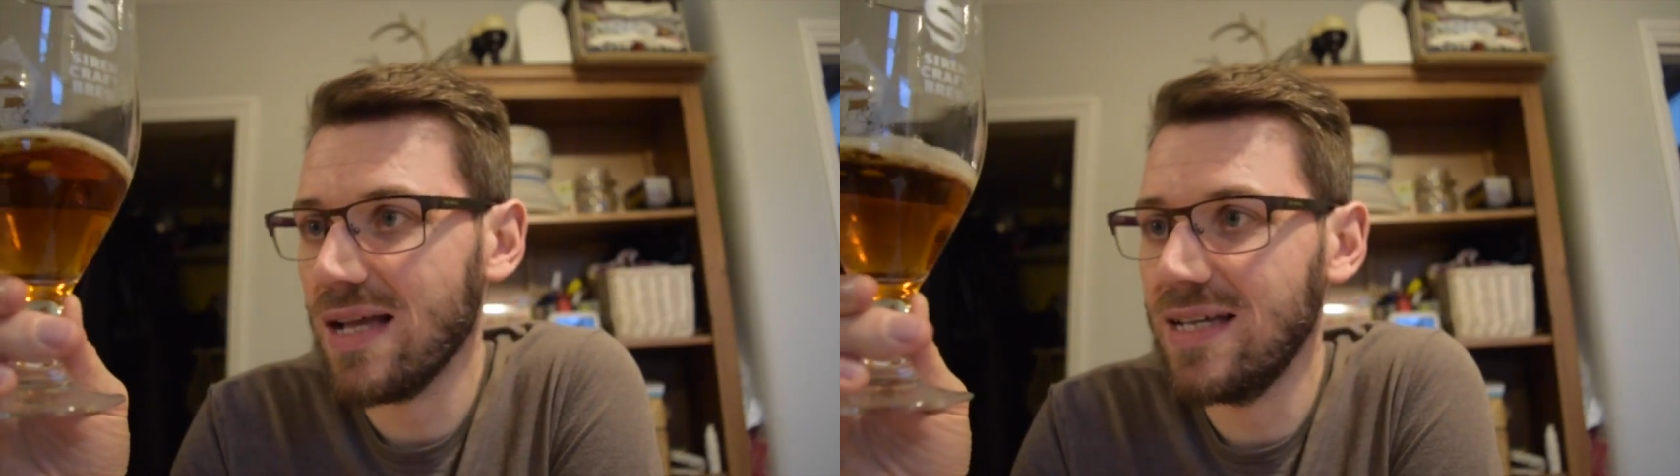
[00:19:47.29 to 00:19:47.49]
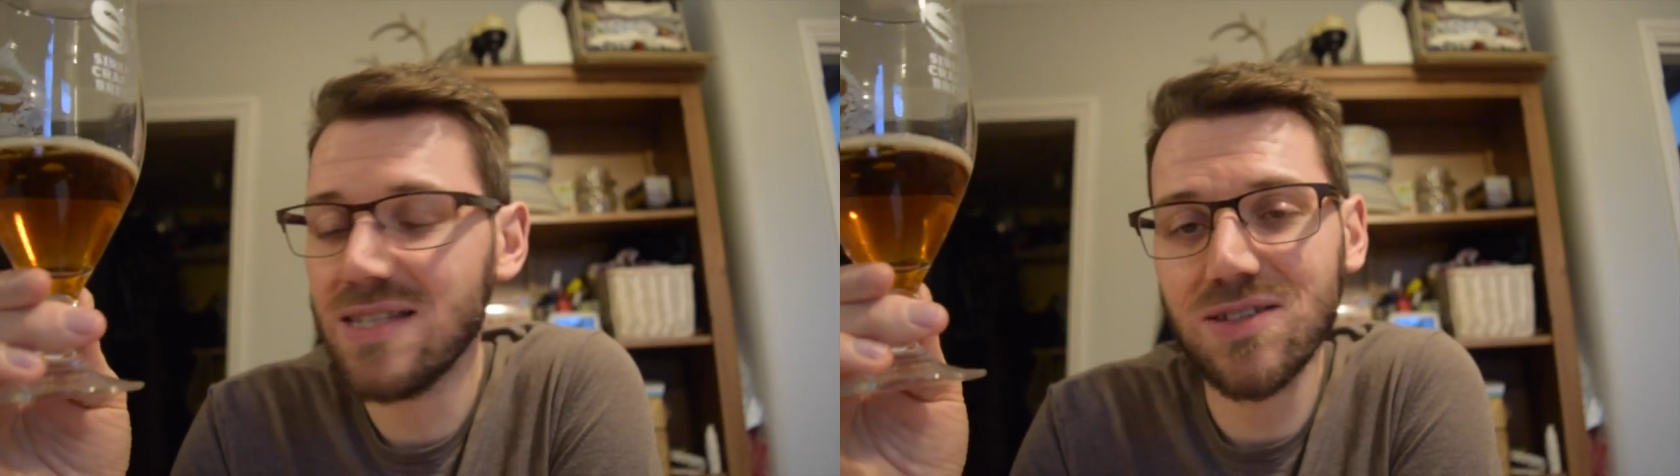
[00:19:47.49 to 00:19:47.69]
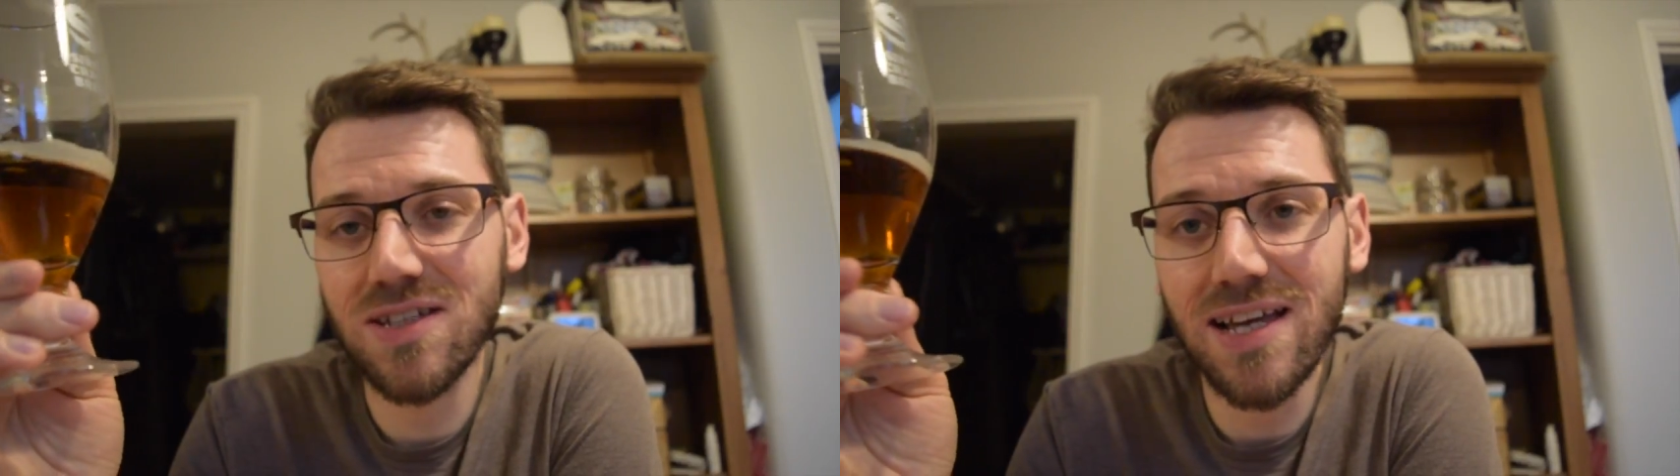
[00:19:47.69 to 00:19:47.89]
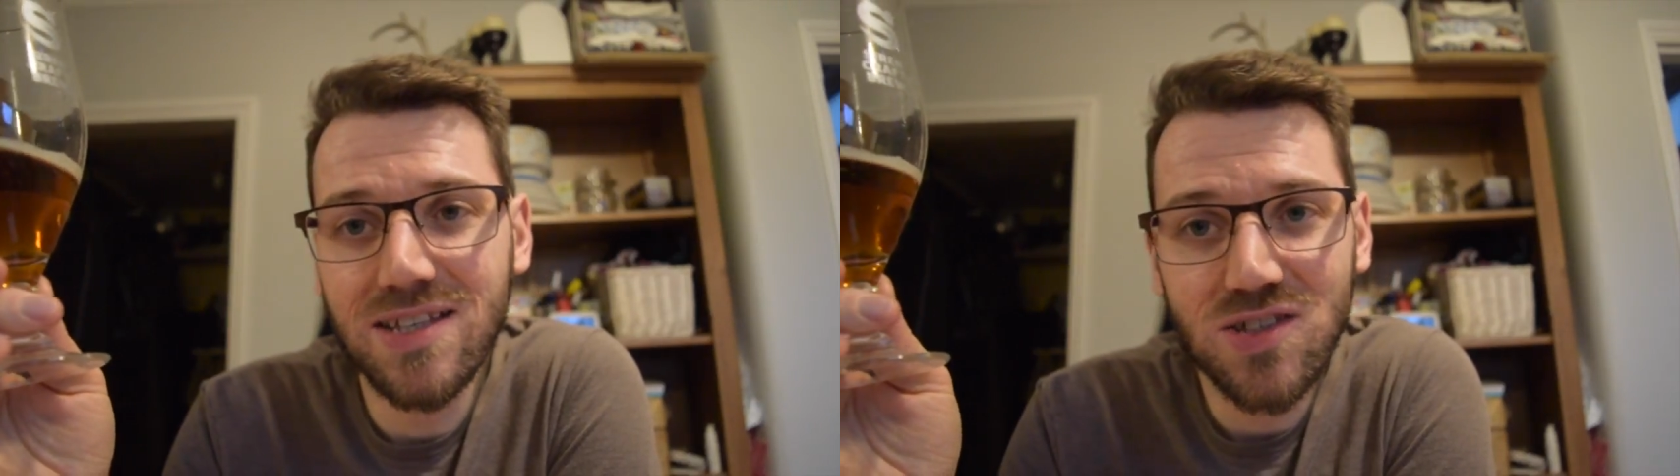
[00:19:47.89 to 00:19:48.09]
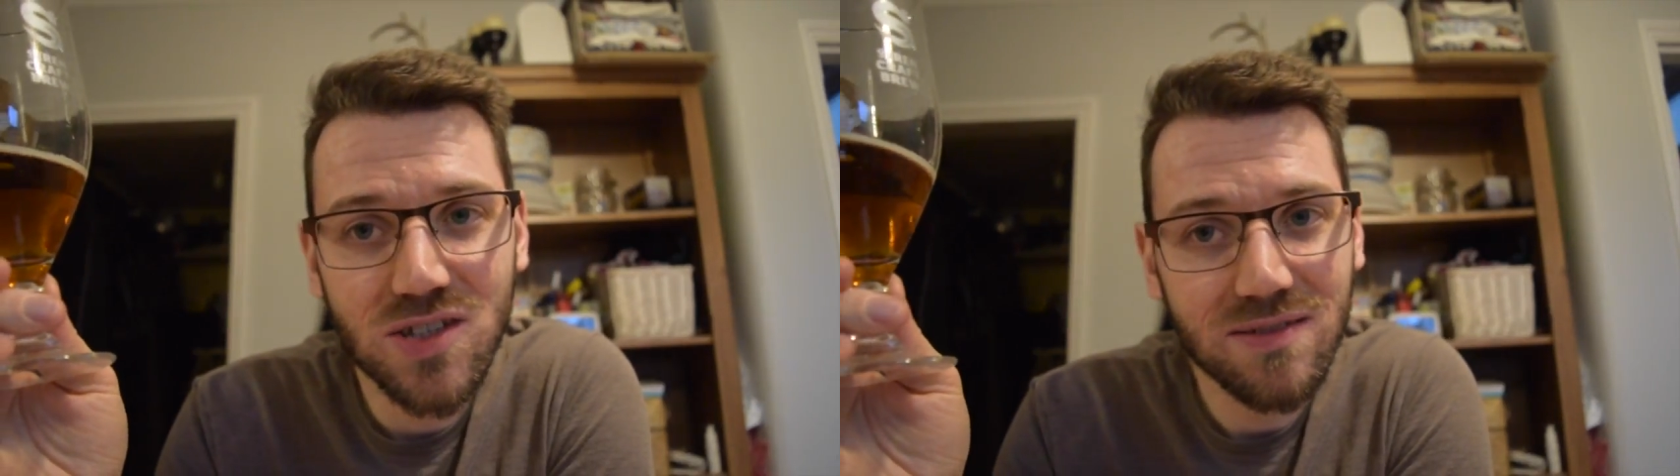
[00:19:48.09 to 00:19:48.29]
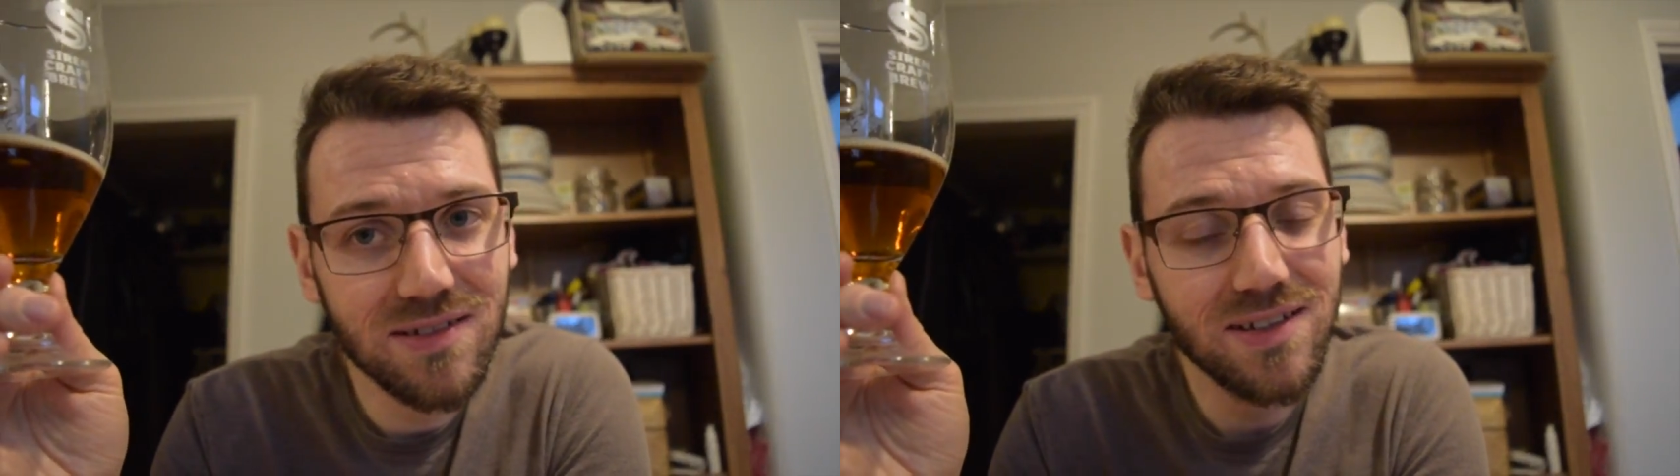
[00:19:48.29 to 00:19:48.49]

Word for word: it's it's you